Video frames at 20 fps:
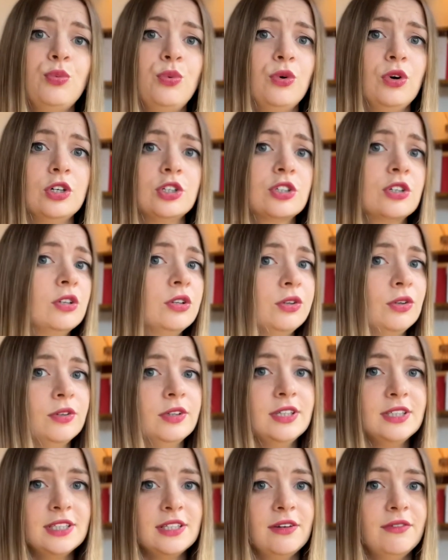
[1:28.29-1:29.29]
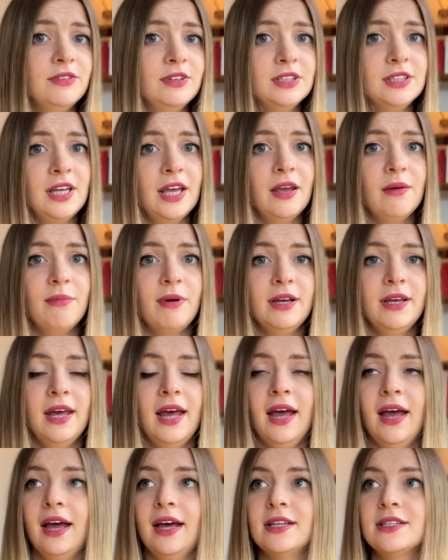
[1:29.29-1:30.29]
wash clothes every day by
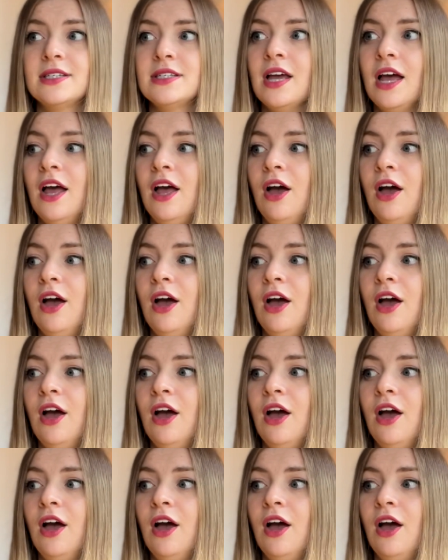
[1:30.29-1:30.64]
hands,